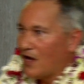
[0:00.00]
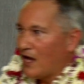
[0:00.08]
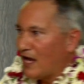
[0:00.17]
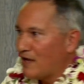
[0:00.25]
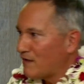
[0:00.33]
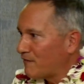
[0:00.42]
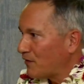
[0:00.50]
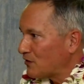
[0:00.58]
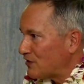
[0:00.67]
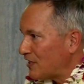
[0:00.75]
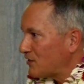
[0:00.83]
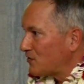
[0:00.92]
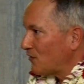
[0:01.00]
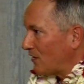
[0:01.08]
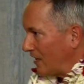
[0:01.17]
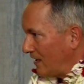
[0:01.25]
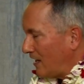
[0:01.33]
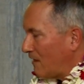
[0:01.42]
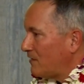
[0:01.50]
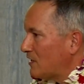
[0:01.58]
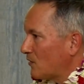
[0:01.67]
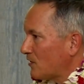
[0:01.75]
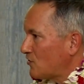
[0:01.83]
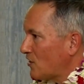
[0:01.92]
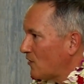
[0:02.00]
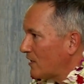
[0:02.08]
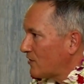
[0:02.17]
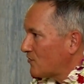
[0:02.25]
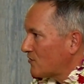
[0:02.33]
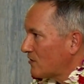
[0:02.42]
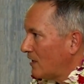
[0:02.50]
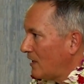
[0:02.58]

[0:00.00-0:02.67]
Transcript: In the first century, if you were Jewish